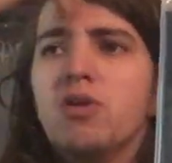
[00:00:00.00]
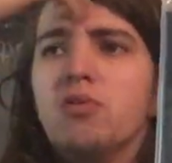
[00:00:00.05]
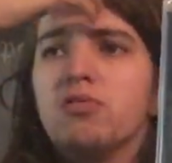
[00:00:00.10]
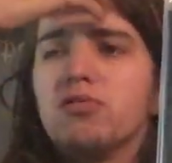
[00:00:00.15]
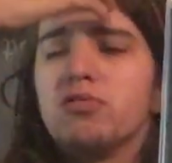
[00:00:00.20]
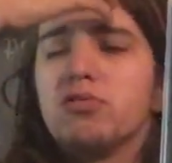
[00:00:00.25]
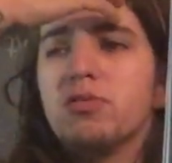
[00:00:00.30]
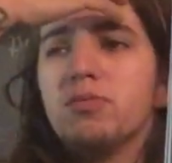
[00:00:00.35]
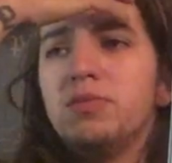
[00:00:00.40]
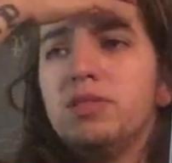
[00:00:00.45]

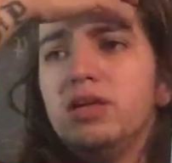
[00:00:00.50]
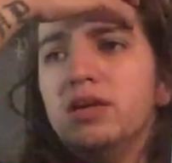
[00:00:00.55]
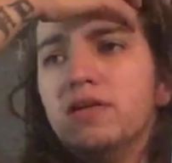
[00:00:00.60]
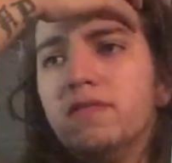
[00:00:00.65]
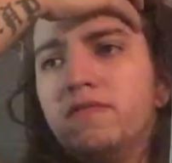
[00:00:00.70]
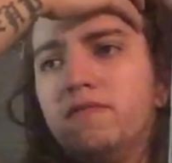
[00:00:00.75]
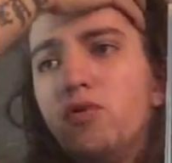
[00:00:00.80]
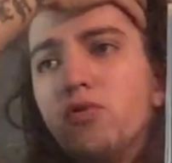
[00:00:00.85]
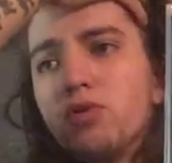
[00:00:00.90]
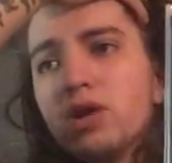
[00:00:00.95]
with some of the uh,
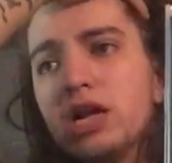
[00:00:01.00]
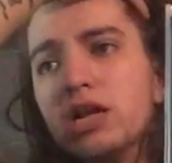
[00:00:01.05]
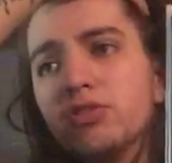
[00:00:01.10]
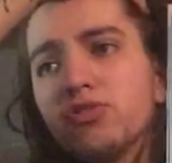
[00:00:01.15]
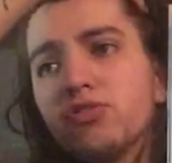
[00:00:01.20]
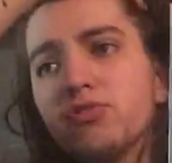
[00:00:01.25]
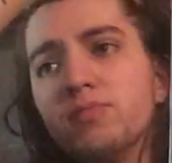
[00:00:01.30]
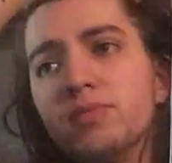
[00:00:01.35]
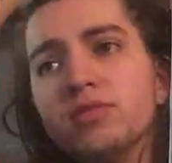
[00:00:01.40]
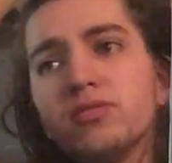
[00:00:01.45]
folk
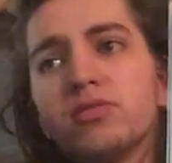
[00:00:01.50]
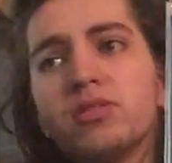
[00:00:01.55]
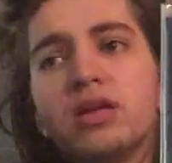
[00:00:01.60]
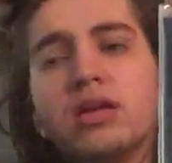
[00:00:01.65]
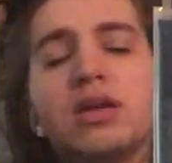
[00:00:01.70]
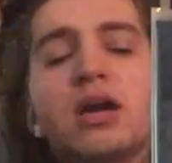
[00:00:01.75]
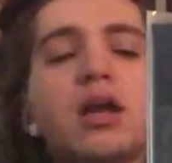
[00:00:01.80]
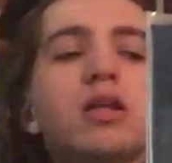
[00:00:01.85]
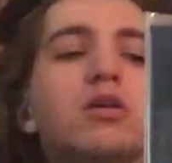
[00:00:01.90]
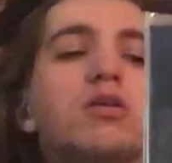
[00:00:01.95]
instruments they
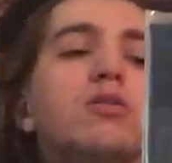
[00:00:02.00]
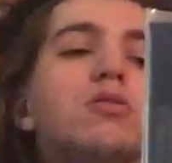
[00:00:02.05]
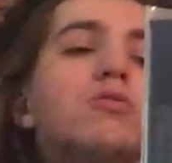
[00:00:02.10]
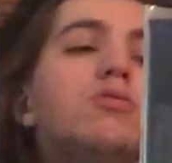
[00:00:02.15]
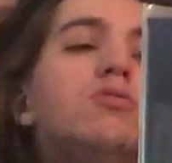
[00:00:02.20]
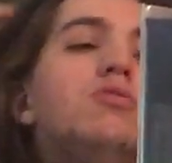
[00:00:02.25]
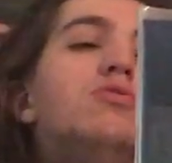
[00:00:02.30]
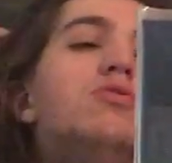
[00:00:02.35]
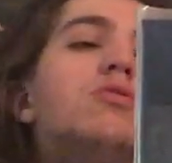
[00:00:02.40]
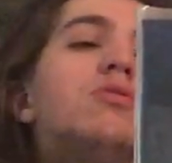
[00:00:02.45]
kind of
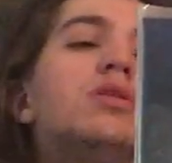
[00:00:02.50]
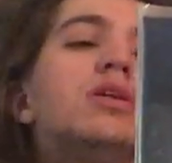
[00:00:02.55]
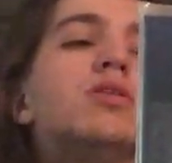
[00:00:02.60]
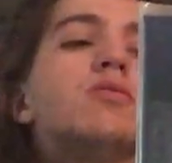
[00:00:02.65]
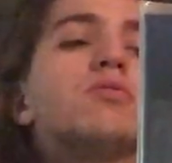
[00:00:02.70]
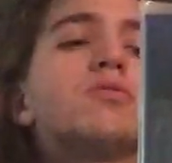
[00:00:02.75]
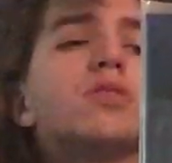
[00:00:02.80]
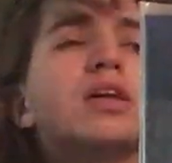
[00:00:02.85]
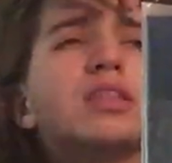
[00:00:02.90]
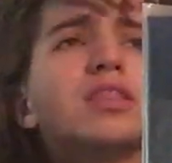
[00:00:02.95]
include on
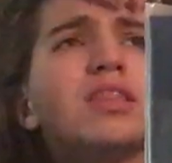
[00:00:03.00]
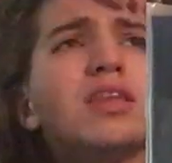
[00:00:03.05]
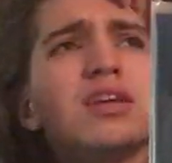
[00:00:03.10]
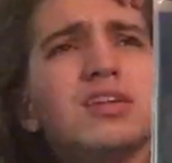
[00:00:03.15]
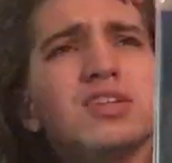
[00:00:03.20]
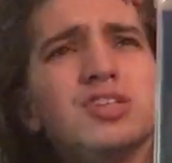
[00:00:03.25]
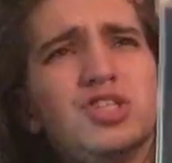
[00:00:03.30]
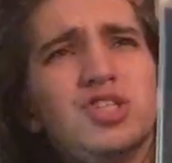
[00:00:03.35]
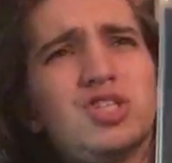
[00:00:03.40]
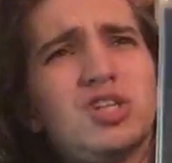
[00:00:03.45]
here with I
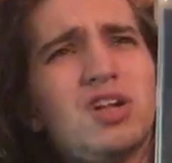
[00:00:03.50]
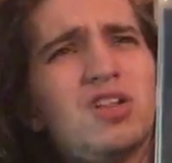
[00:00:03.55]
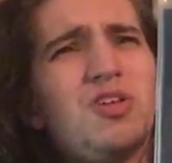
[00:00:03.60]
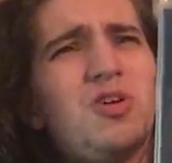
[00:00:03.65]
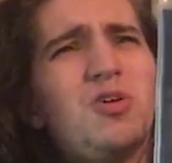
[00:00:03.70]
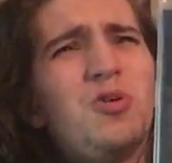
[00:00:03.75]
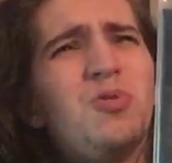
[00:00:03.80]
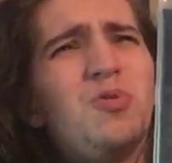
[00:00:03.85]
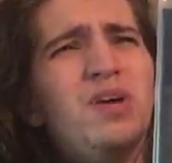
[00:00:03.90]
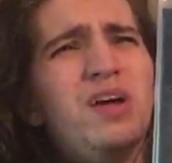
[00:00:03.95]
think a
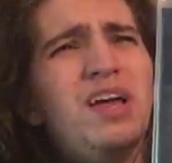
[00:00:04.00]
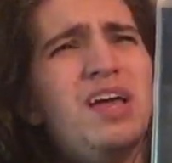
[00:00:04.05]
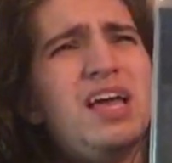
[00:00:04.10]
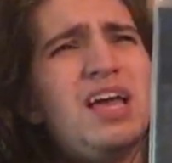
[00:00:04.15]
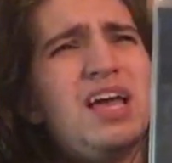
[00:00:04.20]
cello